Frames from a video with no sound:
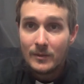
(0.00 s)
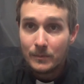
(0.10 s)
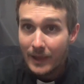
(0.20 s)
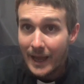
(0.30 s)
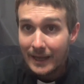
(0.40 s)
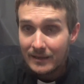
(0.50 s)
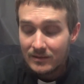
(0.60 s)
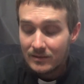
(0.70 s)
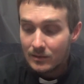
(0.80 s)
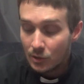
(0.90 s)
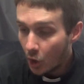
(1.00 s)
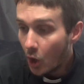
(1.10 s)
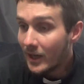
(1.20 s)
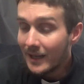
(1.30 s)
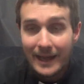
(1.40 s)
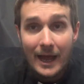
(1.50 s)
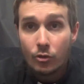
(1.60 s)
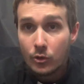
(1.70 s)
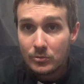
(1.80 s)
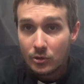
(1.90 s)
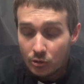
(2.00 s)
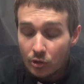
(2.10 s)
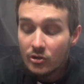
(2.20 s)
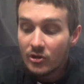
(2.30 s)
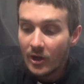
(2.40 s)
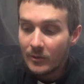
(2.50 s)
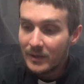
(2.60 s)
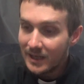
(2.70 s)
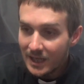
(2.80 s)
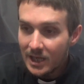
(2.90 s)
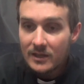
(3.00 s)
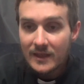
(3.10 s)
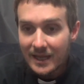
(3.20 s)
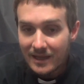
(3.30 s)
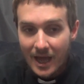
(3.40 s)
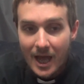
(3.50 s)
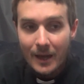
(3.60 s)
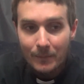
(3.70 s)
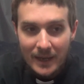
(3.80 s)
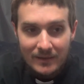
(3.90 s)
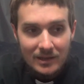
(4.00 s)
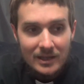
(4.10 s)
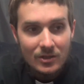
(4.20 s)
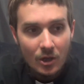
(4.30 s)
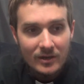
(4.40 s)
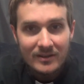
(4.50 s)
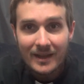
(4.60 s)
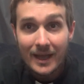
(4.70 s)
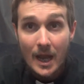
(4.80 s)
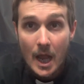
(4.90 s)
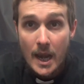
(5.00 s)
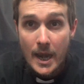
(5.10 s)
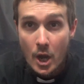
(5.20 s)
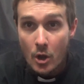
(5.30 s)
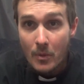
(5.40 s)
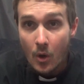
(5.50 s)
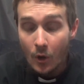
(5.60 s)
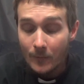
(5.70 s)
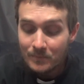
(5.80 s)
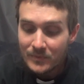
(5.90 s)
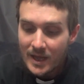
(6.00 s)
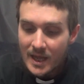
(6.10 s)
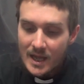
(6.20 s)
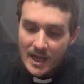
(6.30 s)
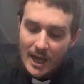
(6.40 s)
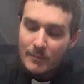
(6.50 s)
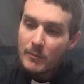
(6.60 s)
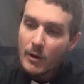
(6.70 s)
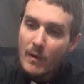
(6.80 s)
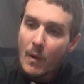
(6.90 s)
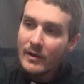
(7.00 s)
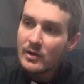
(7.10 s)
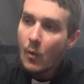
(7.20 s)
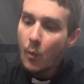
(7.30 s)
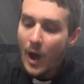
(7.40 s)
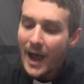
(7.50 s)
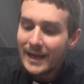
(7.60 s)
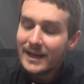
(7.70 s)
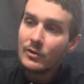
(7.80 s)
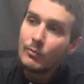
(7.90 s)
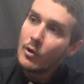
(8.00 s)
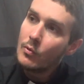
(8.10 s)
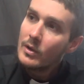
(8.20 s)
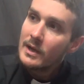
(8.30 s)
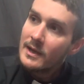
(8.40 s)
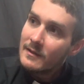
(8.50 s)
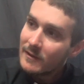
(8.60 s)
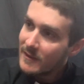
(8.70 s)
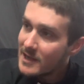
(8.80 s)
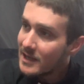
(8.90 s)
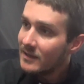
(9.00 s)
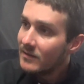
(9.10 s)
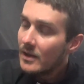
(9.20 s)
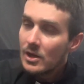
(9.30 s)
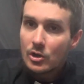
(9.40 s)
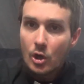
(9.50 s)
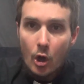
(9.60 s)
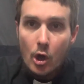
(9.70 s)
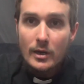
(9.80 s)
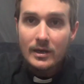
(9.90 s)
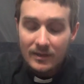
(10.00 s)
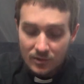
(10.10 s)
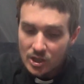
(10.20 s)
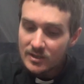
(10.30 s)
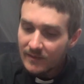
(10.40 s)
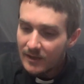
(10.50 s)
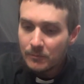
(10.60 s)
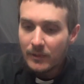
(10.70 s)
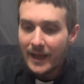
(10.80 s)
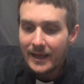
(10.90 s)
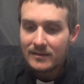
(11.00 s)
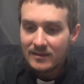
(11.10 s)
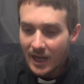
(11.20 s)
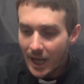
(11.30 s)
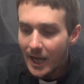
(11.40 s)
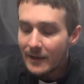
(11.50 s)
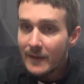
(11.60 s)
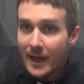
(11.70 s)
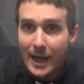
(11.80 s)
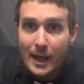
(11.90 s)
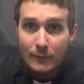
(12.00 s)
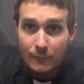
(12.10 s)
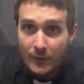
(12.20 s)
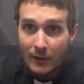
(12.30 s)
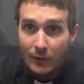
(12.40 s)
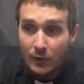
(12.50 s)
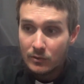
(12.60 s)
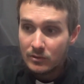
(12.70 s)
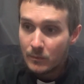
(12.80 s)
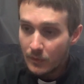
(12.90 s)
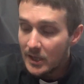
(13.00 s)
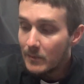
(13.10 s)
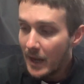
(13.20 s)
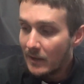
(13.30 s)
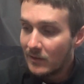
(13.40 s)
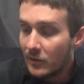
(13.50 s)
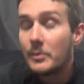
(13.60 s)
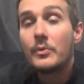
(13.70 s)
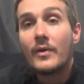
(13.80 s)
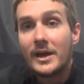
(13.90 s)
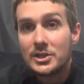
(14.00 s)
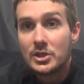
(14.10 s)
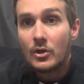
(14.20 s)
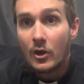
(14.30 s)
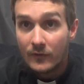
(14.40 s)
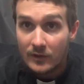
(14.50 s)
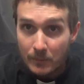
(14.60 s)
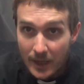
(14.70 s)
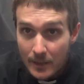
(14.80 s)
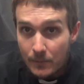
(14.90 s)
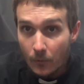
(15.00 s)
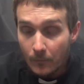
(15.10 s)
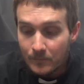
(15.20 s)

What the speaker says: the plagues. God allowed them to do so, but here they can't. Basically, God has said, no more. And we probably wonder why it is. Well, the thing is, God is using these plagues to harden the heart of Pharaoh to bring about the liberation of his people.